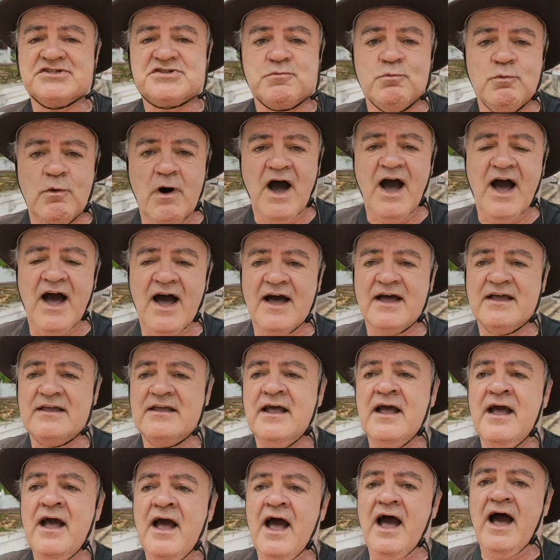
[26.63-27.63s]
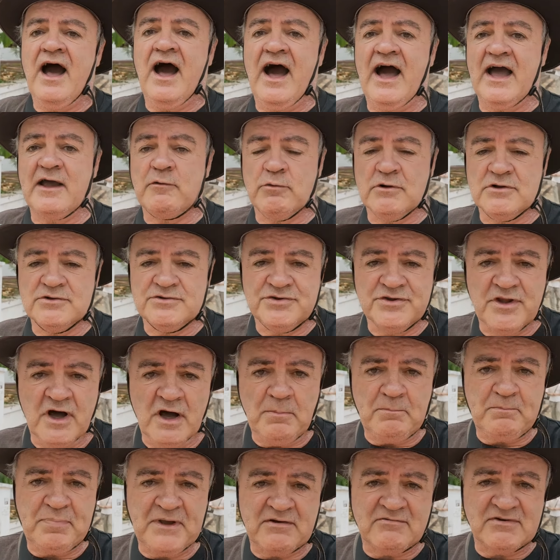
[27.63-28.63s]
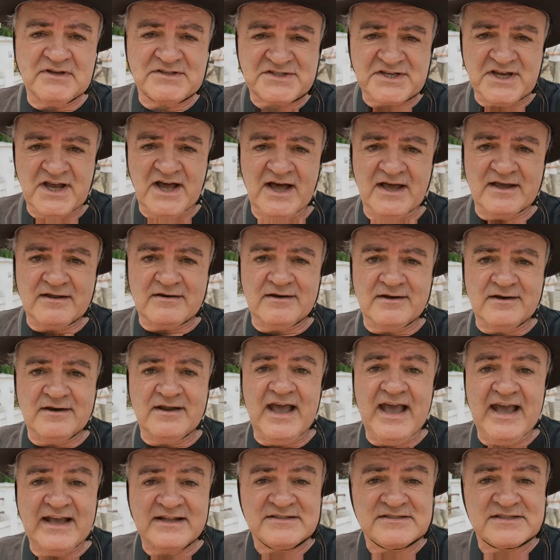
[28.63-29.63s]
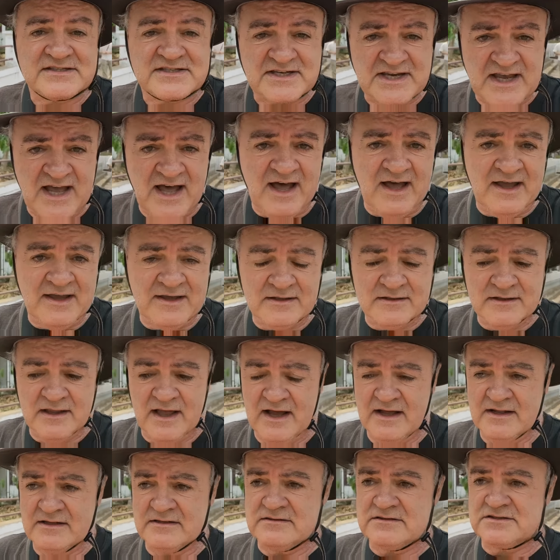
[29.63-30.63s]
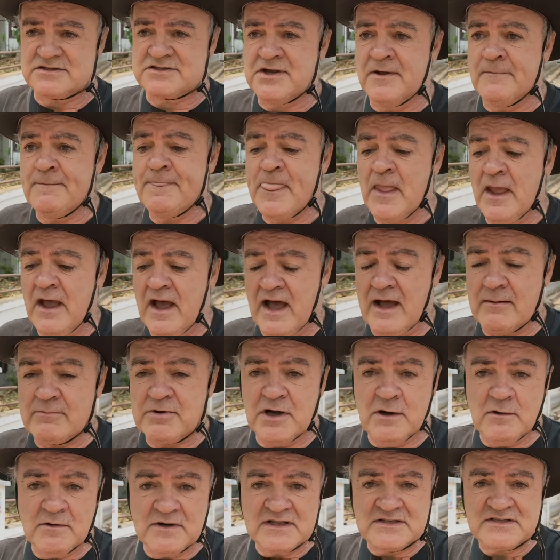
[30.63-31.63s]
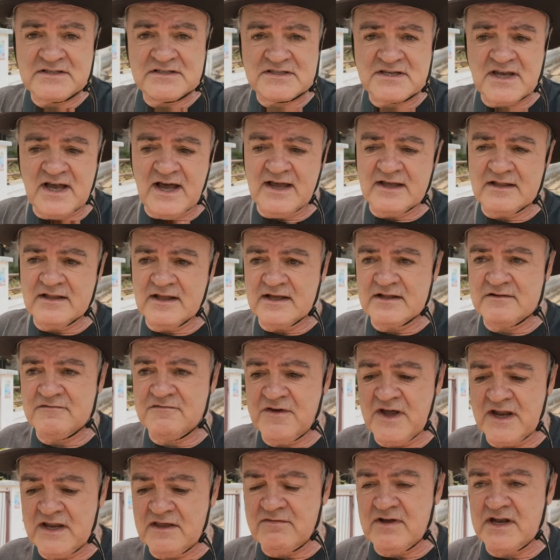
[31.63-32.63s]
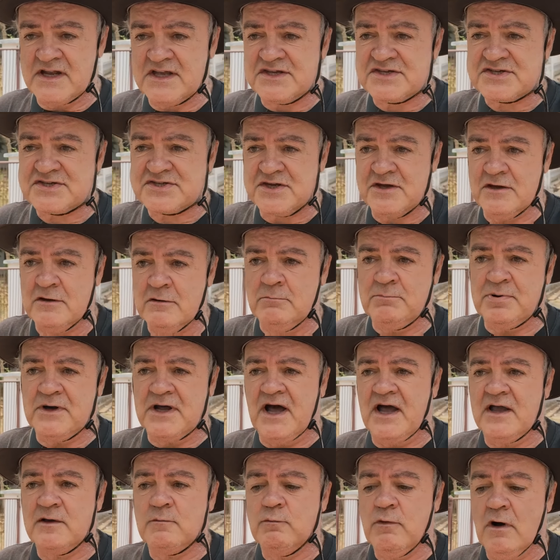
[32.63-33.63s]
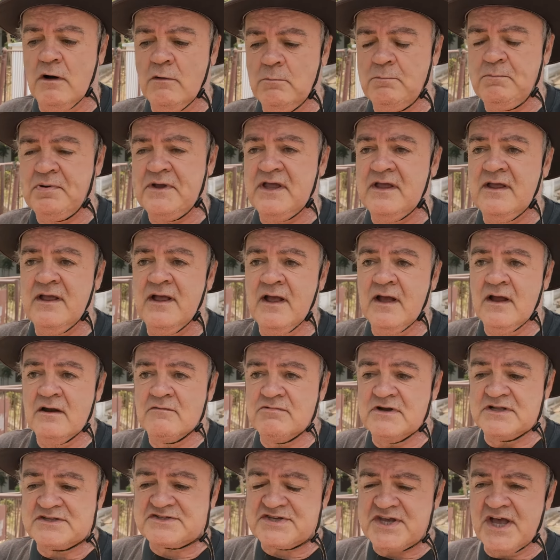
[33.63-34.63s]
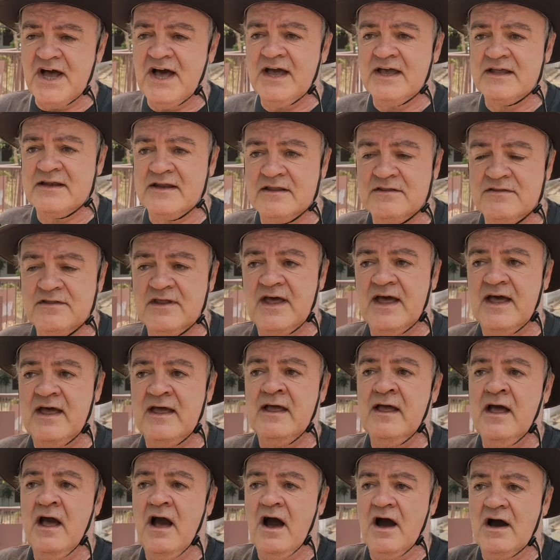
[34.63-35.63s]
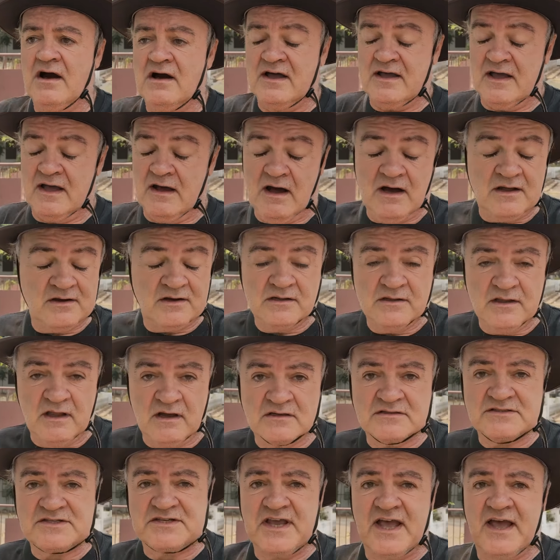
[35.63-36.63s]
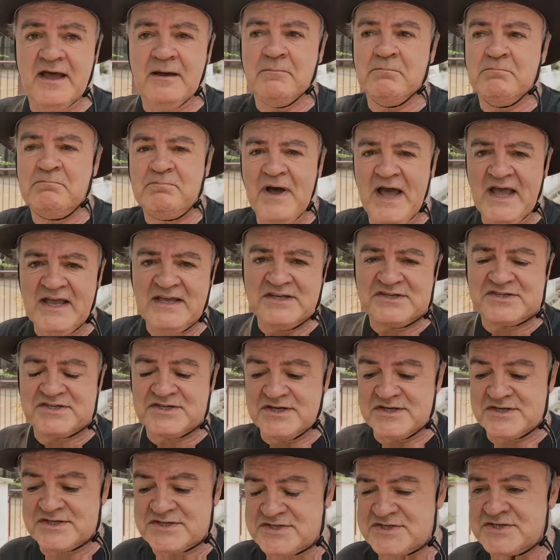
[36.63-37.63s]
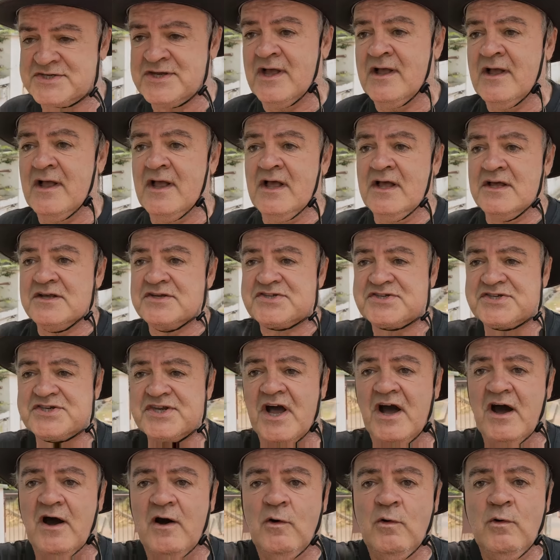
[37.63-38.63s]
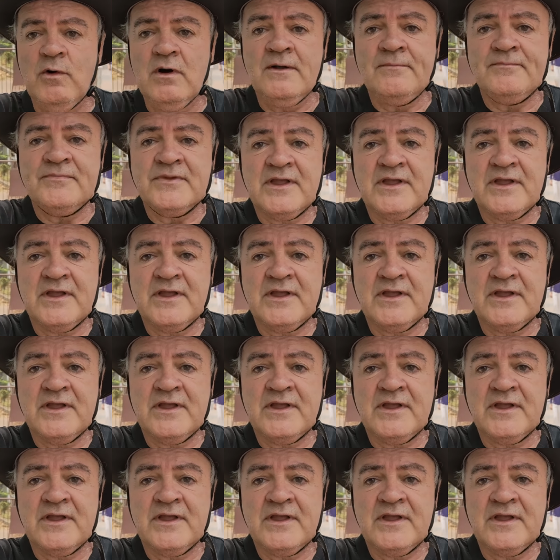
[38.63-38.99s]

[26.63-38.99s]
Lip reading: why I will not be retiring in Thailand. I'm going into Thailand very, very soon, but I won't be retiring there on a long-term basis. So,